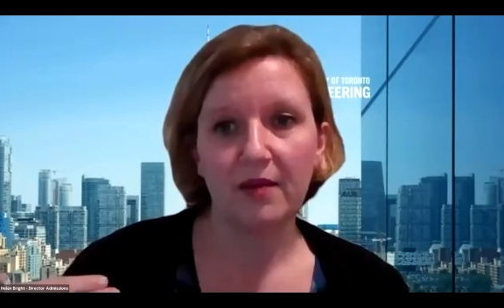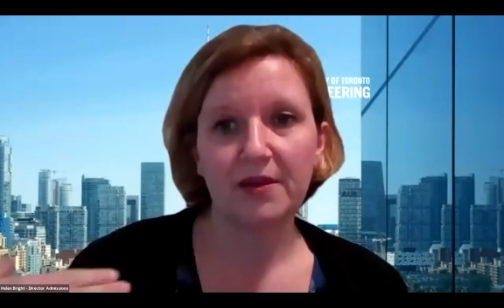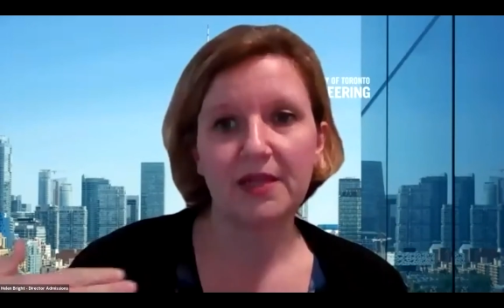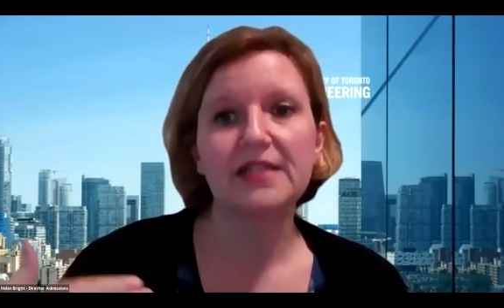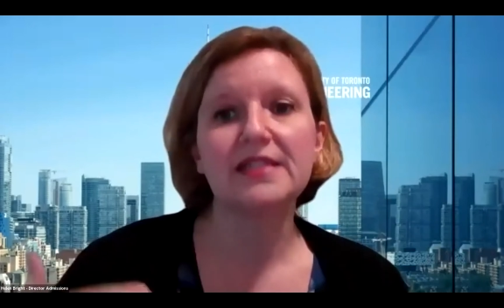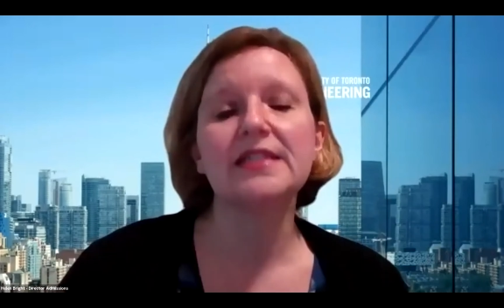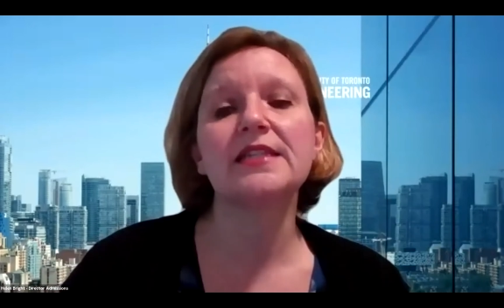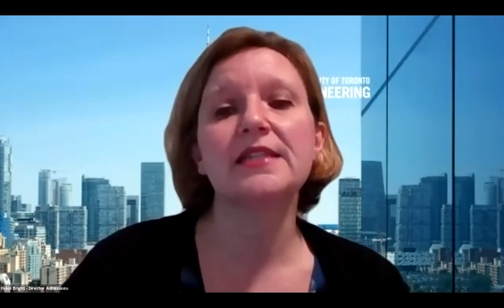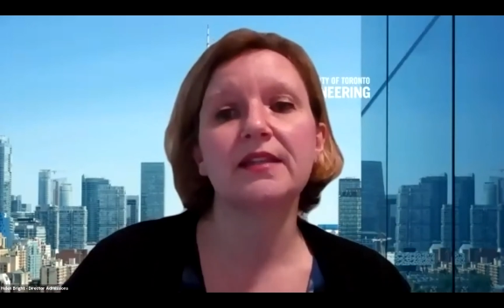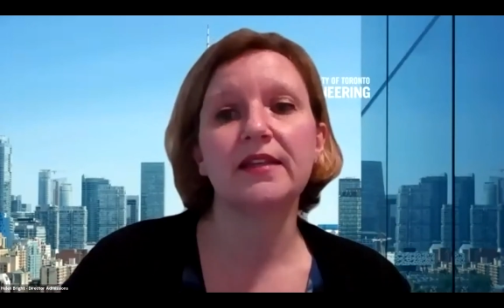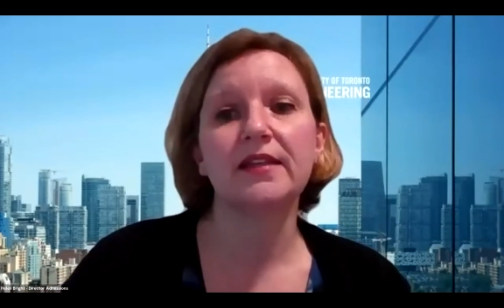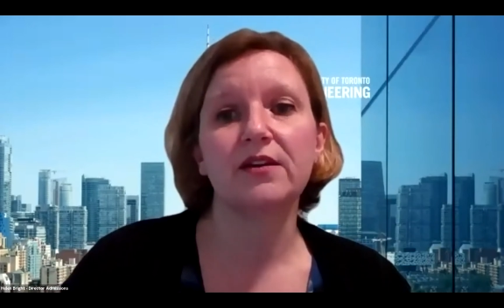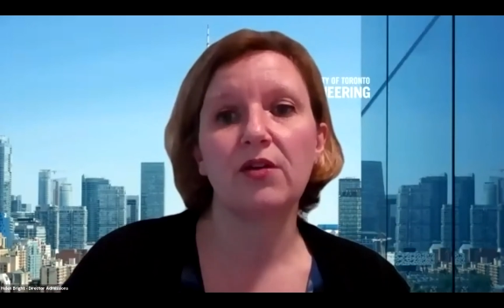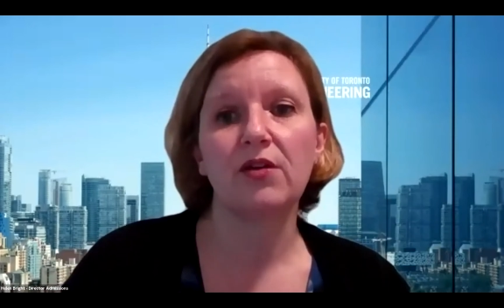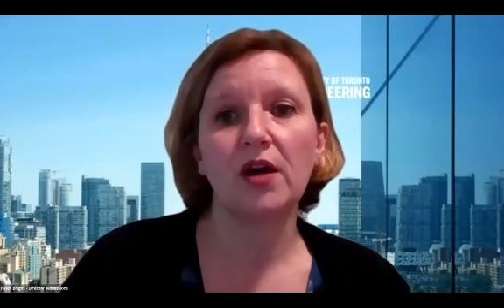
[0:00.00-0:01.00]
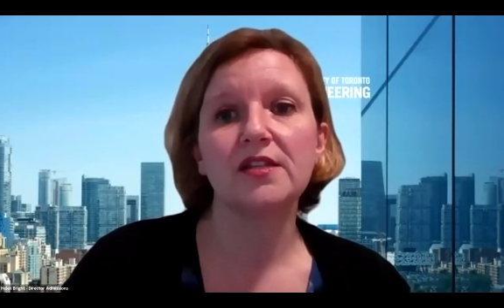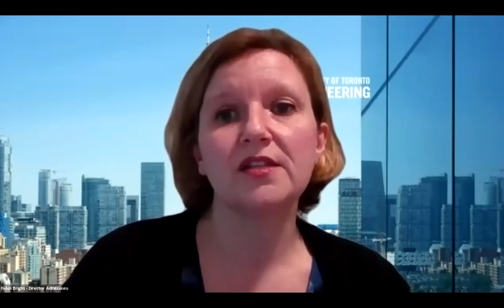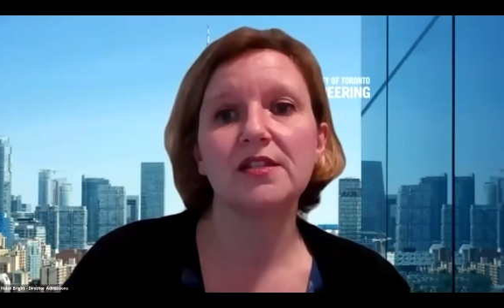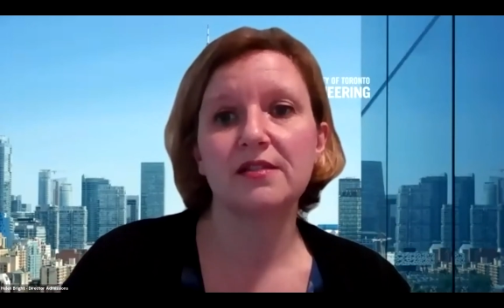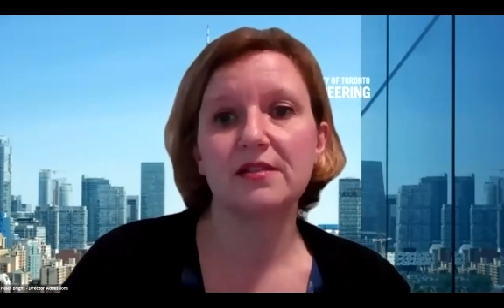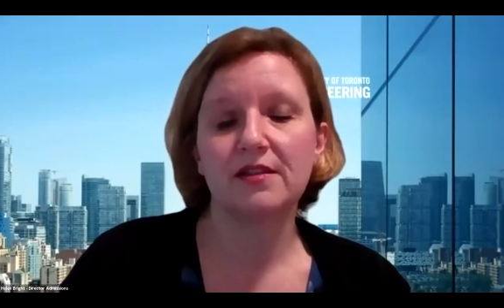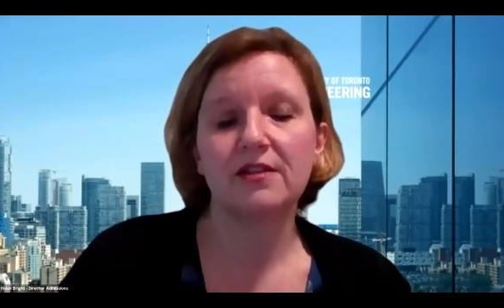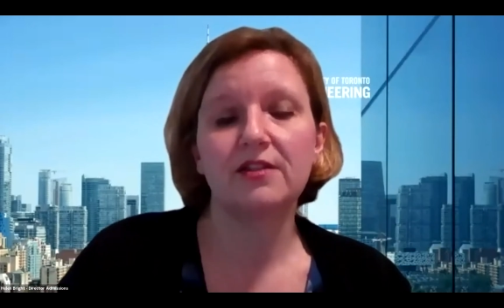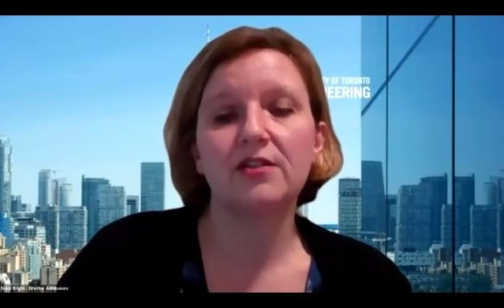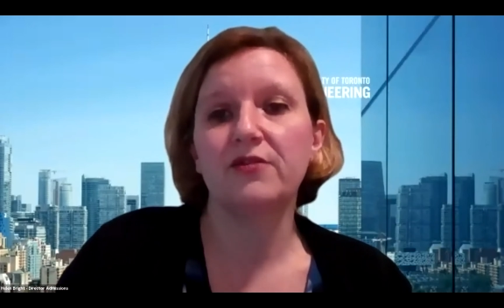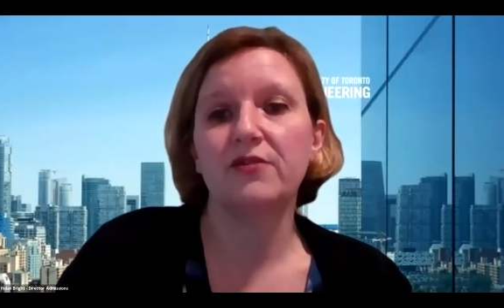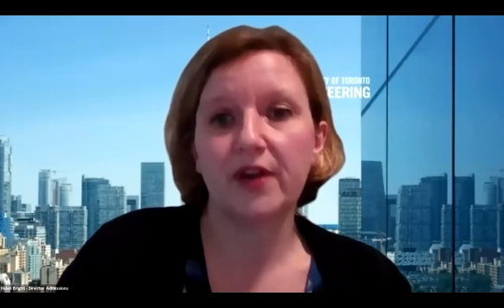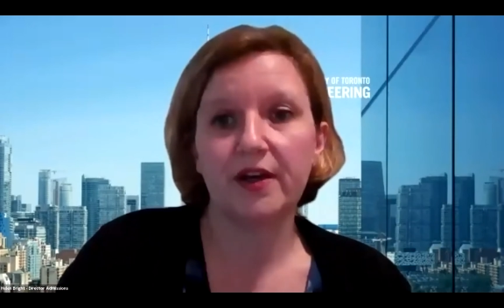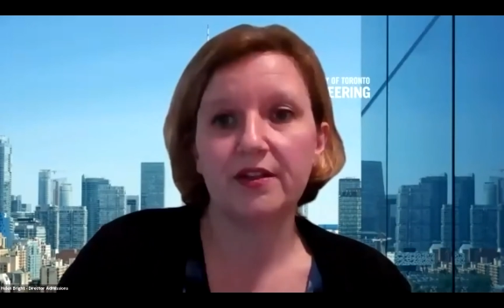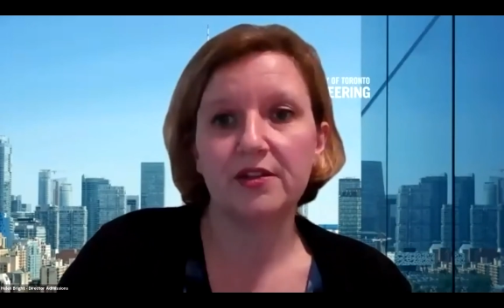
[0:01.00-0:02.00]
consistently across your
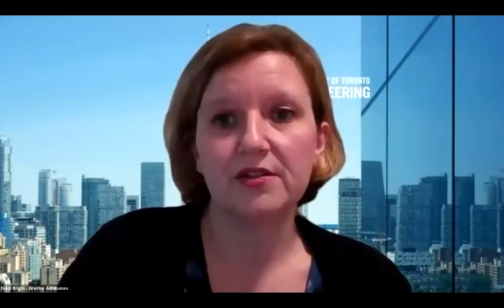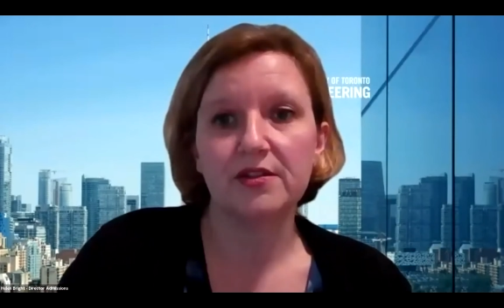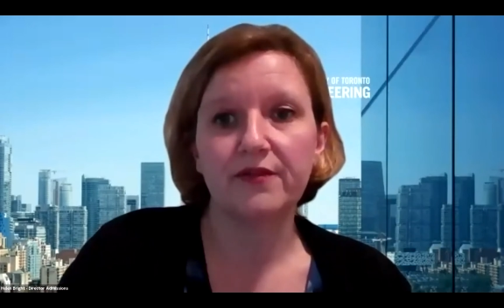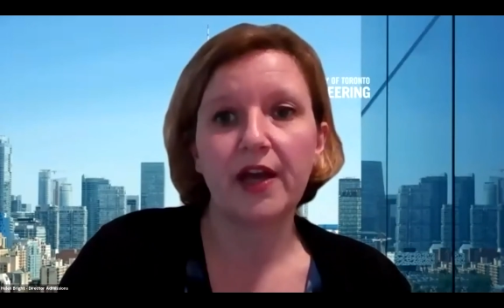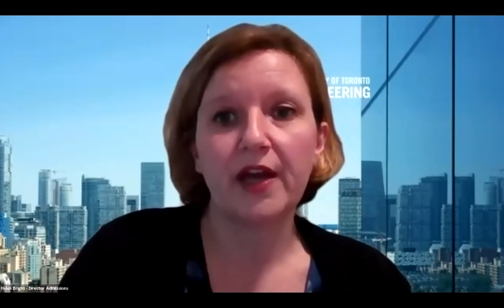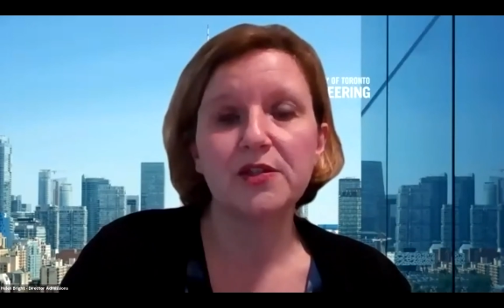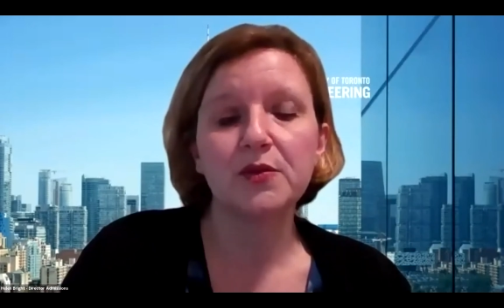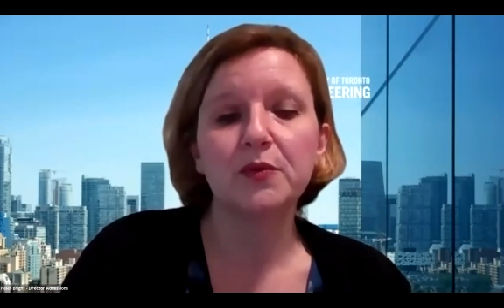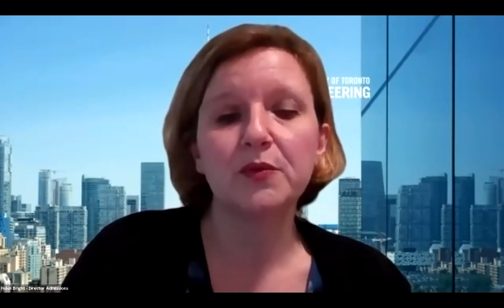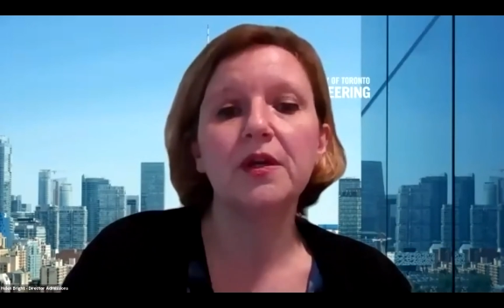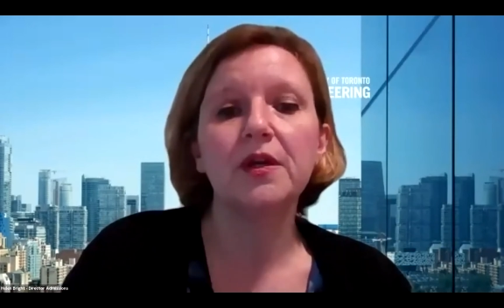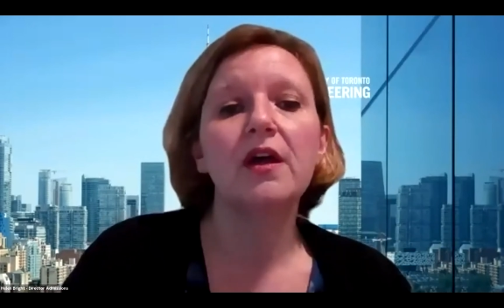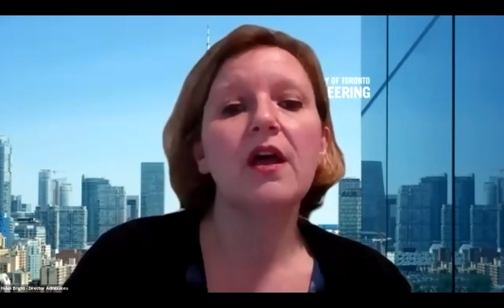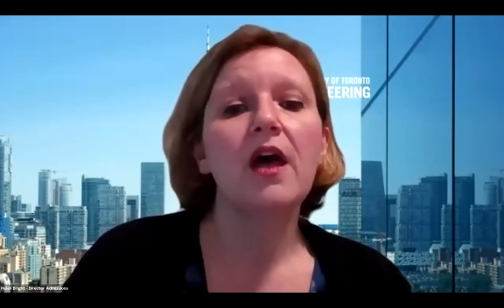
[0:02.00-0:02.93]
final years of high school.